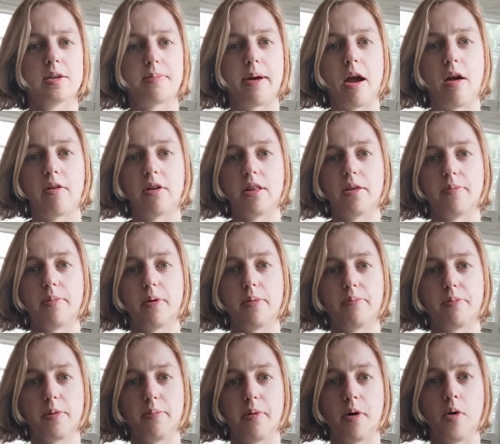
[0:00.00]
Apparently
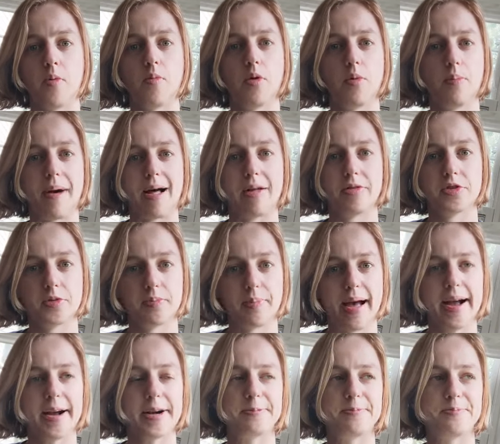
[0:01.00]
the bone will bounce
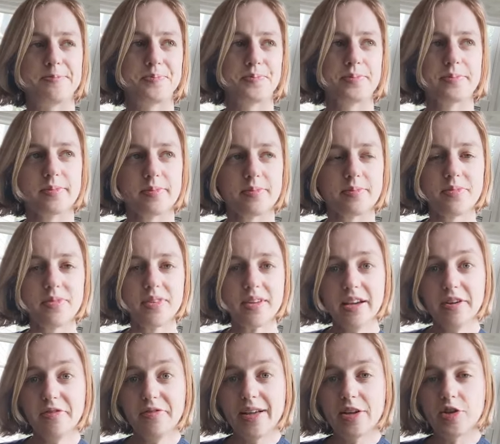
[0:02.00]
back
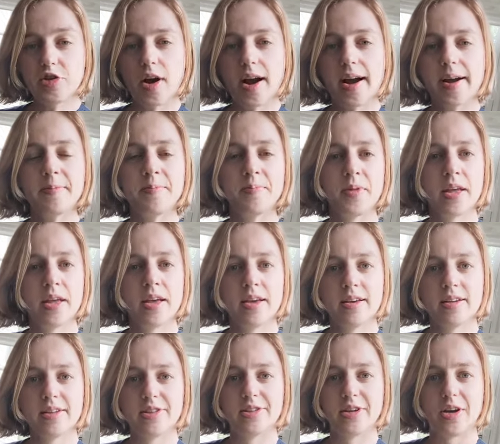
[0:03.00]
if they try.
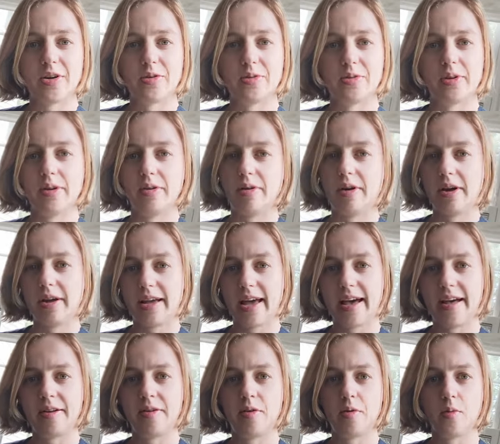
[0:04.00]
So
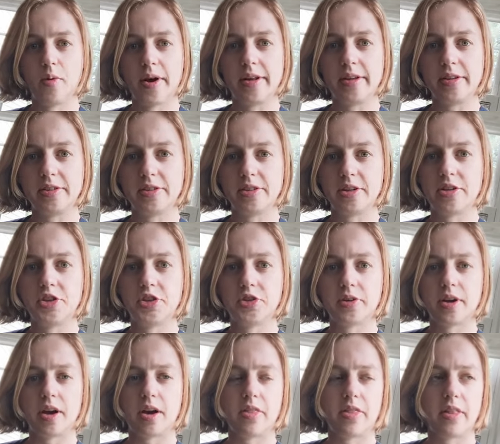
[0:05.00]
again, waiting
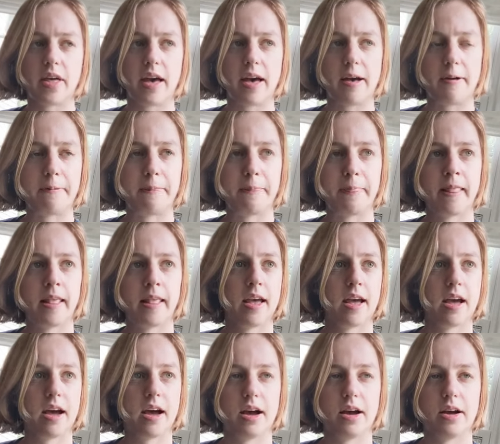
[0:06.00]
surgery on that.
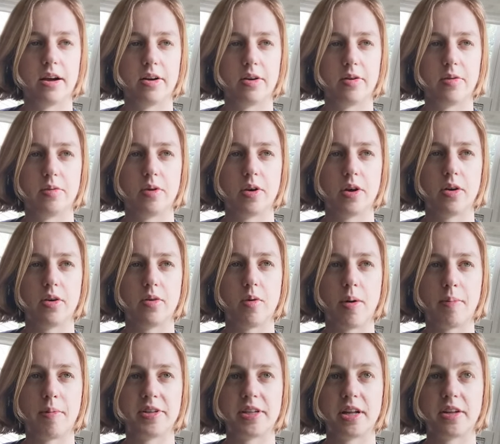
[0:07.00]

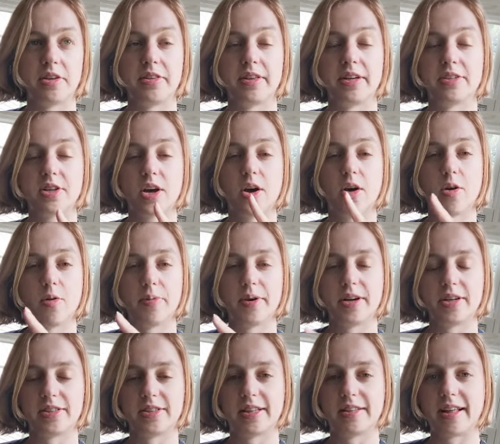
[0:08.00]
Why am I telling you this? Oh,
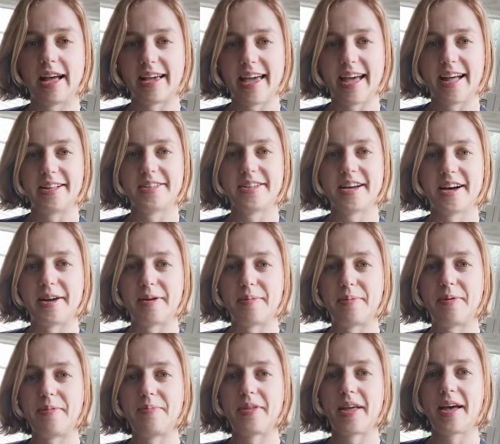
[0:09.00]
because I can't type.
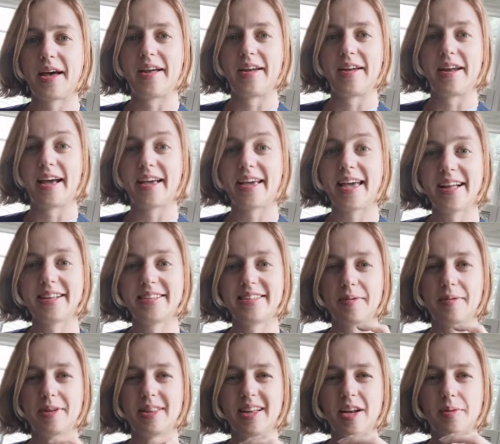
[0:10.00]
And I can
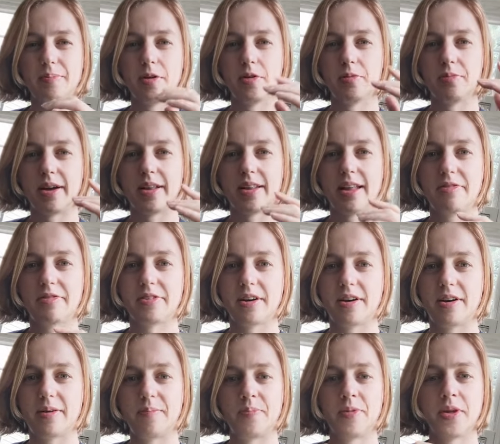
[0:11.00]
type a little bit with my left
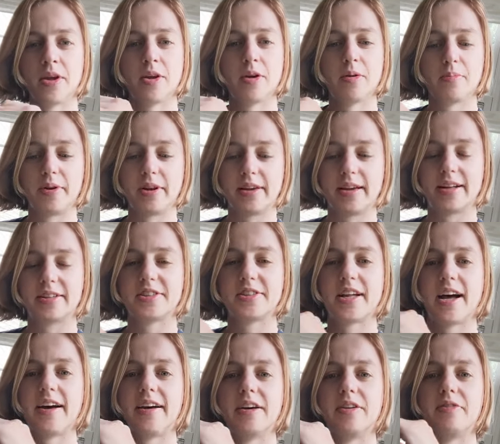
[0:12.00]
arm, but it gets
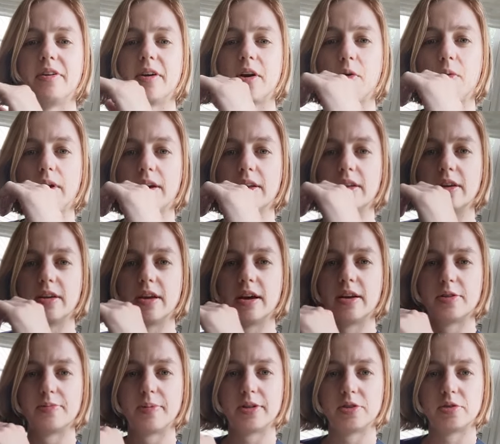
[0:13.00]
tired very quickly,
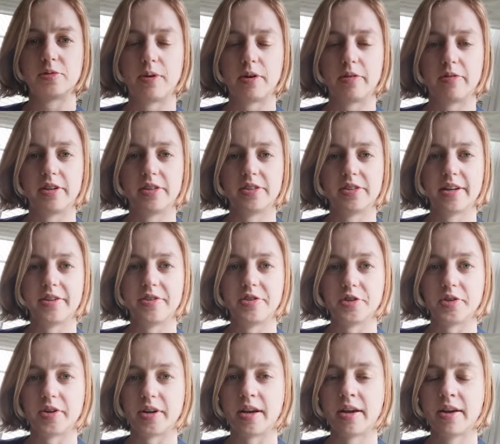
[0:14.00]
especially with my wrist
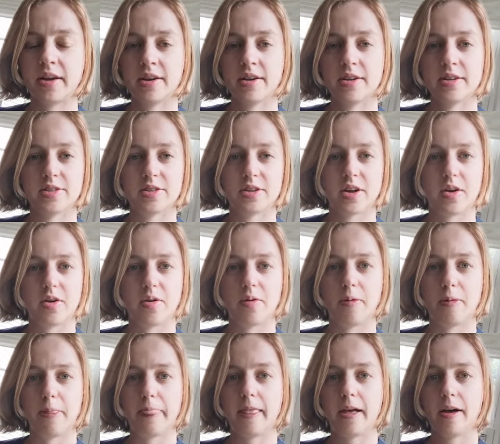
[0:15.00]
injury.
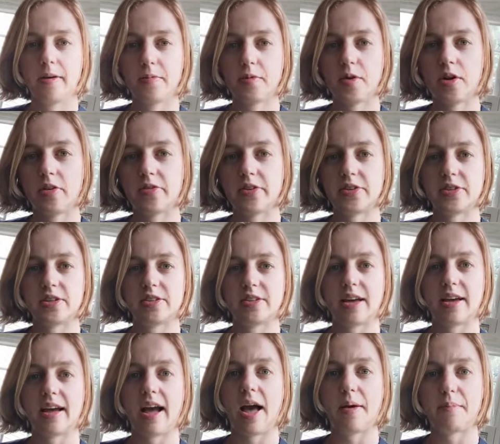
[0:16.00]
So all this to
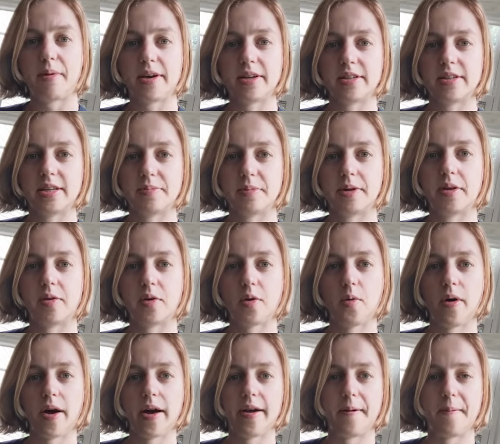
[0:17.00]
say, I might seem a little
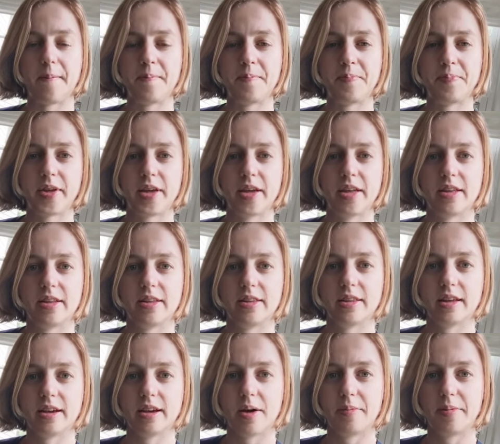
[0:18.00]
quiet
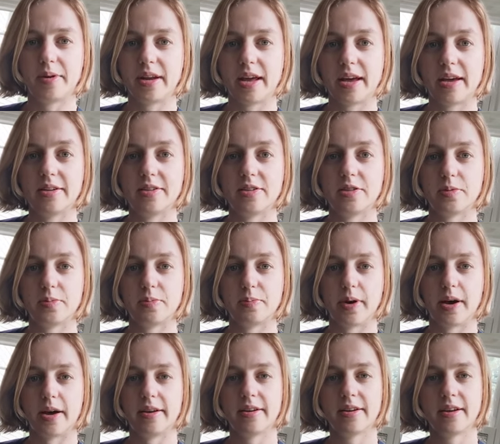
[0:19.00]
in the coming days,
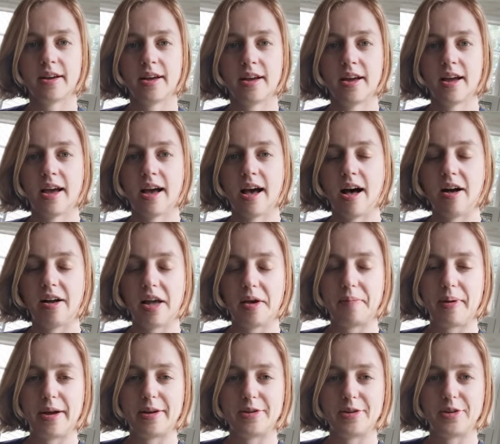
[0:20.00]
but I'll
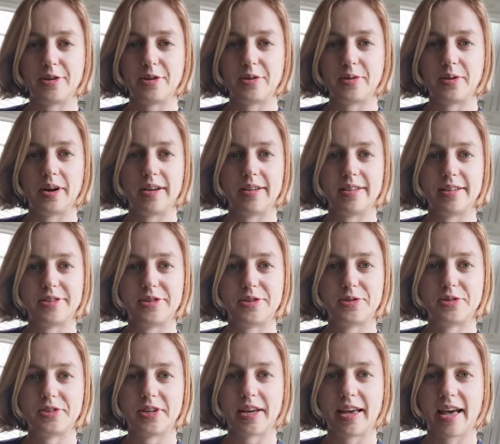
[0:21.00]
get back to you as
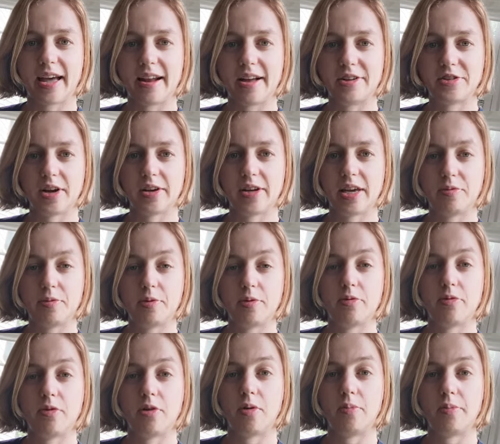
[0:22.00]
soon as I can. I'll try and keep you
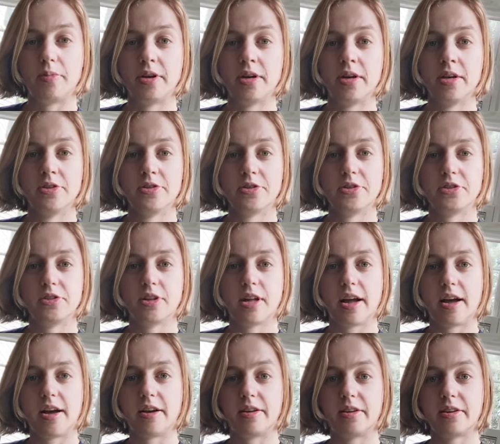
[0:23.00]
informed. Just
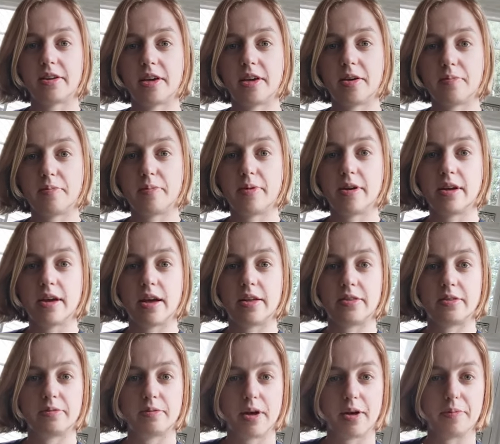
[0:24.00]
keep me
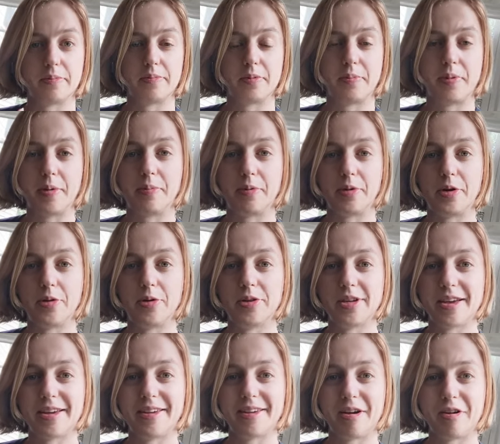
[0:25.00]
and people who are
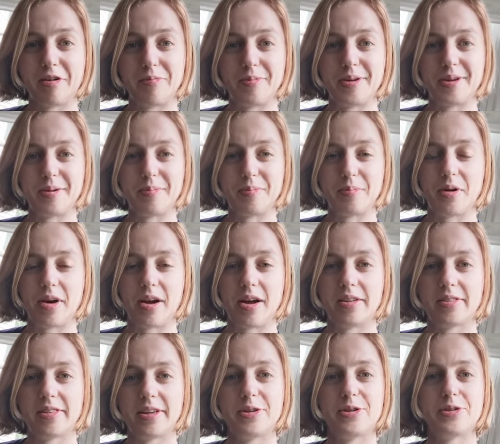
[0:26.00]
taking care of me in
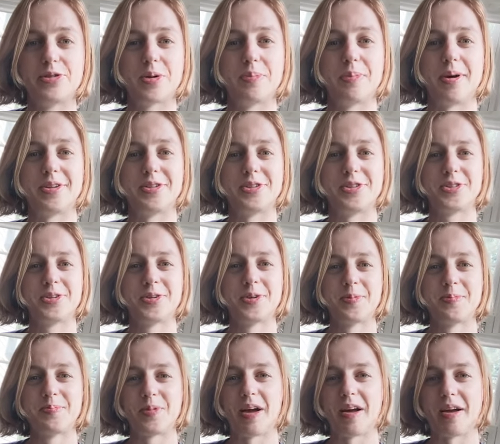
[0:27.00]
prayer. Thank you so much.
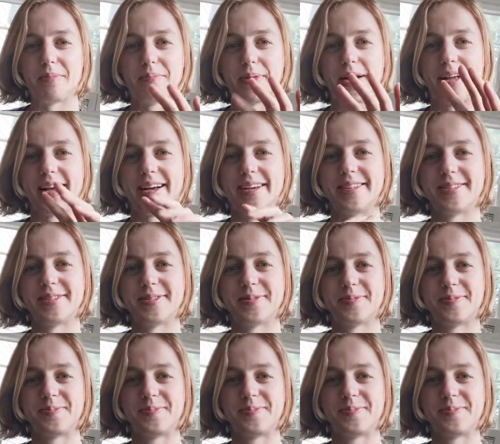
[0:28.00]
All right, bye guys.